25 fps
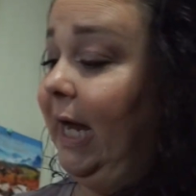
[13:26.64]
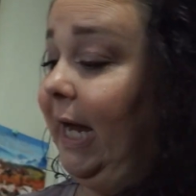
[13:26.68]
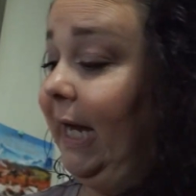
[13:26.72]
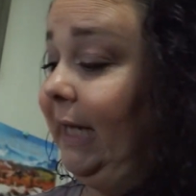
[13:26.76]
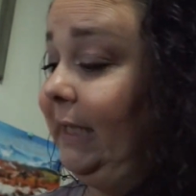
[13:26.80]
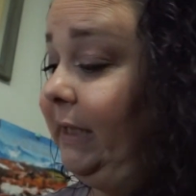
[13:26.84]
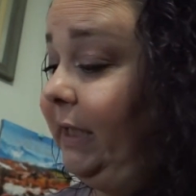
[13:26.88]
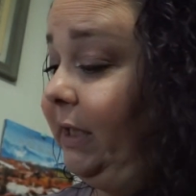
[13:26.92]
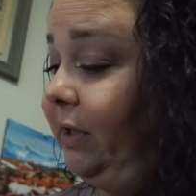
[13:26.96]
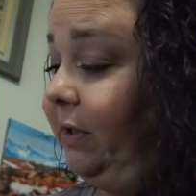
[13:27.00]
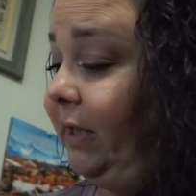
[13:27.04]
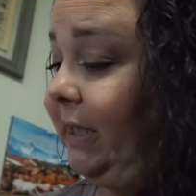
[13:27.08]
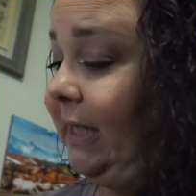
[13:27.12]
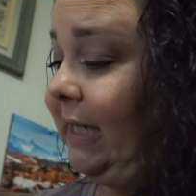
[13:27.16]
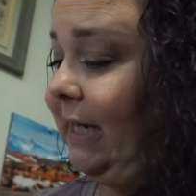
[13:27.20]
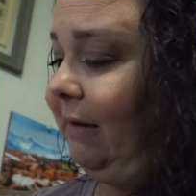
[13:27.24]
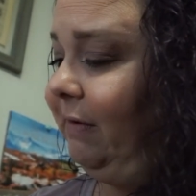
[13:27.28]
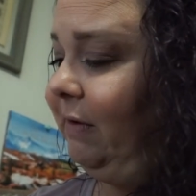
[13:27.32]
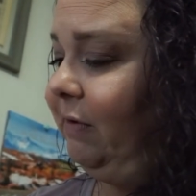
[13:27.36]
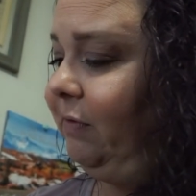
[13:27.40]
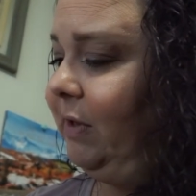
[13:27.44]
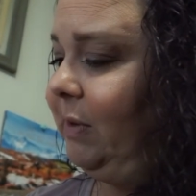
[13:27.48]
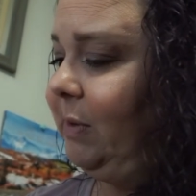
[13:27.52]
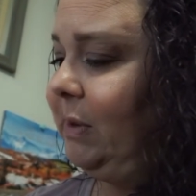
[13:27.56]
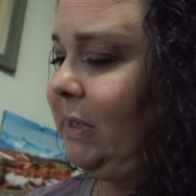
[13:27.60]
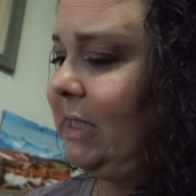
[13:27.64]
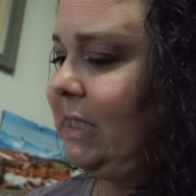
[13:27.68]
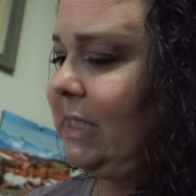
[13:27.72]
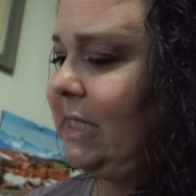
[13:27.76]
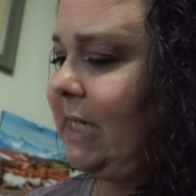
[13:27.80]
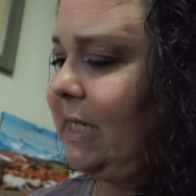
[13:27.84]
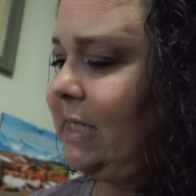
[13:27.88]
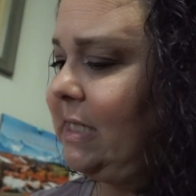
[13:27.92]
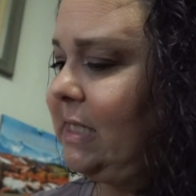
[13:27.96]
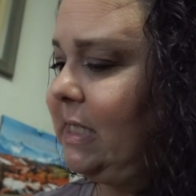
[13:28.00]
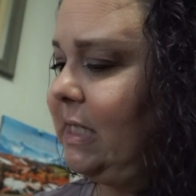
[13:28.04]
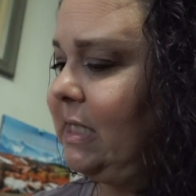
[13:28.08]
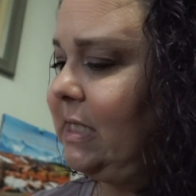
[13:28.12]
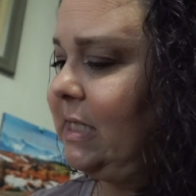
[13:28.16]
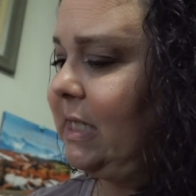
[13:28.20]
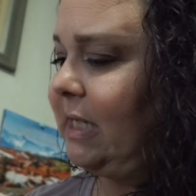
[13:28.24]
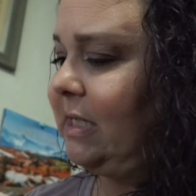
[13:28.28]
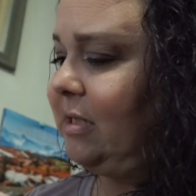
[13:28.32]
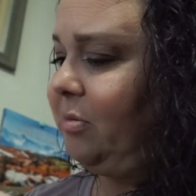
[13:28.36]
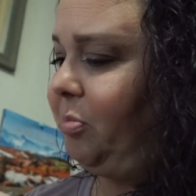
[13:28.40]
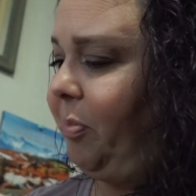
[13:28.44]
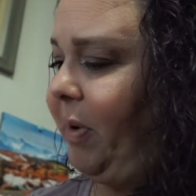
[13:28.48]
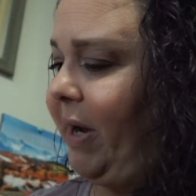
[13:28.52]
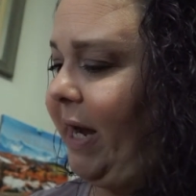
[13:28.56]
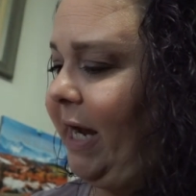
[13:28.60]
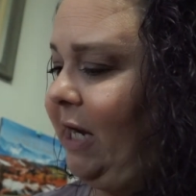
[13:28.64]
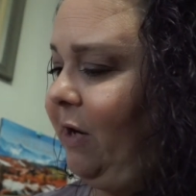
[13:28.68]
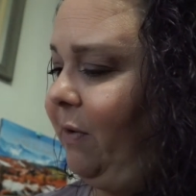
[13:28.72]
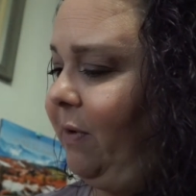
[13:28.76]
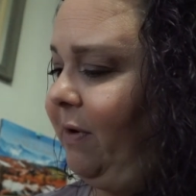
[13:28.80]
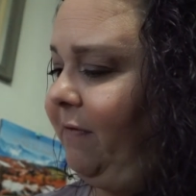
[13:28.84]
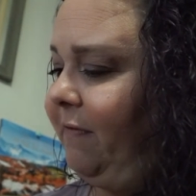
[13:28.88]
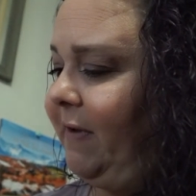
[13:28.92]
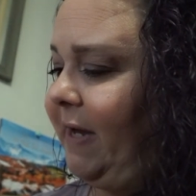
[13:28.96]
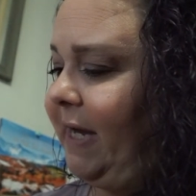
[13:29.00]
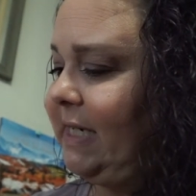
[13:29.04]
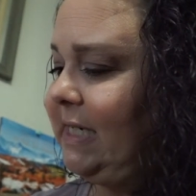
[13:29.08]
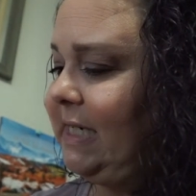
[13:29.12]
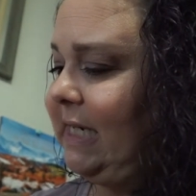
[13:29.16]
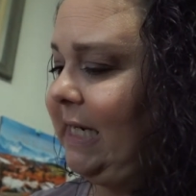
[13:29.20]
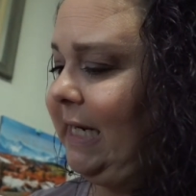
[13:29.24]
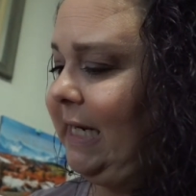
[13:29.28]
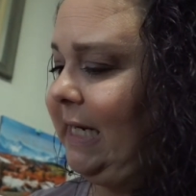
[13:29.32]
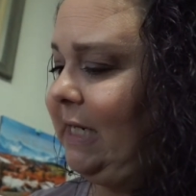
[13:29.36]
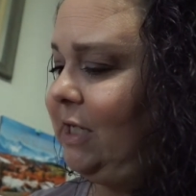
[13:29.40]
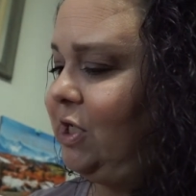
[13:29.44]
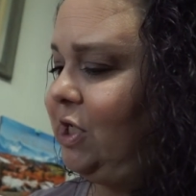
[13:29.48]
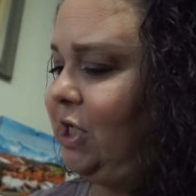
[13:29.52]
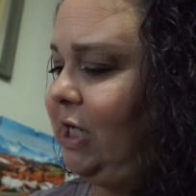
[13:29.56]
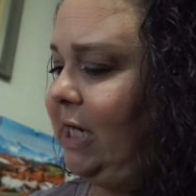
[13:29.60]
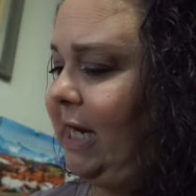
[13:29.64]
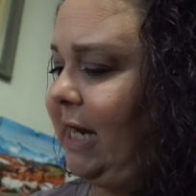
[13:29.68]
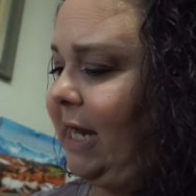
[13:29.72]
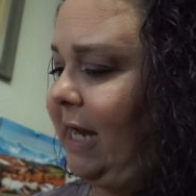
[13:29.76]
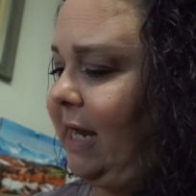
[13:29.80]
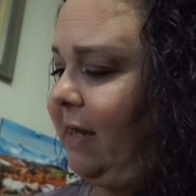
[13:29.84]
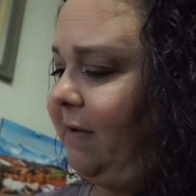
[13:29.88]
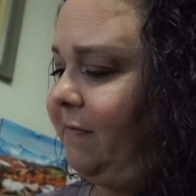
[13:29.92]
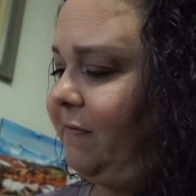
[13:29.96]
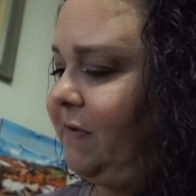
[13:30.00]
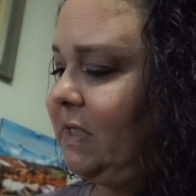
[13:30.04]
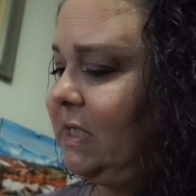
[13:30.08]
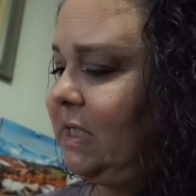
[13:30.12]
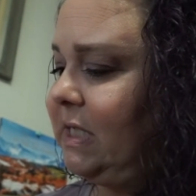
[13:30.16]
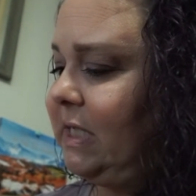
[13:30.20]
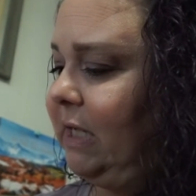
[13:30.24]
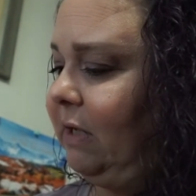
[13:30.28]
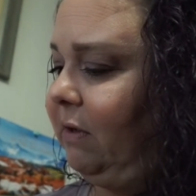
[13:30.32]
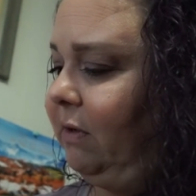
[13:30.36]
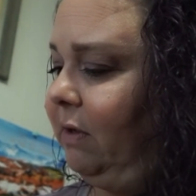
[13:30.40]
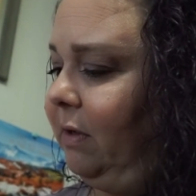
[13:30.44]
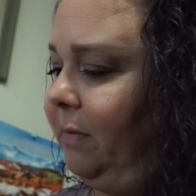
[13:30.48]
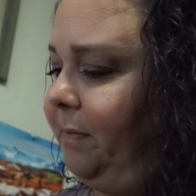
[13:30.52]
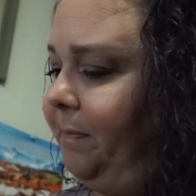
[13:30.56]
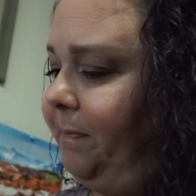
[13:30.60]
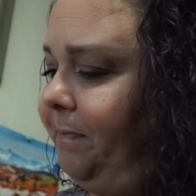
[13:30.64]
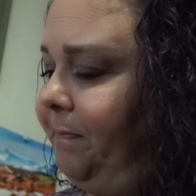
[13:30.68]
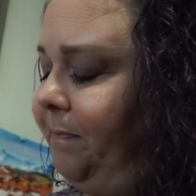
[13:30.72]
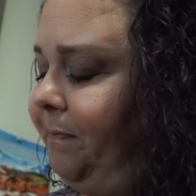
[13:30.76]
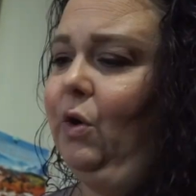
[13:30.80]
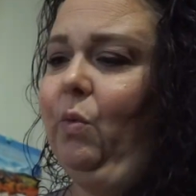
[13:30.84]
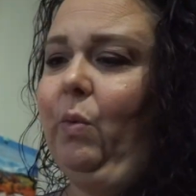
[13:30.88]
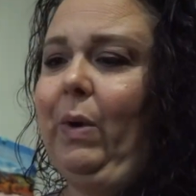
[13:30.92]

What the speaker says: I literally can't even read what this says. It says BioEffect EGF Serum.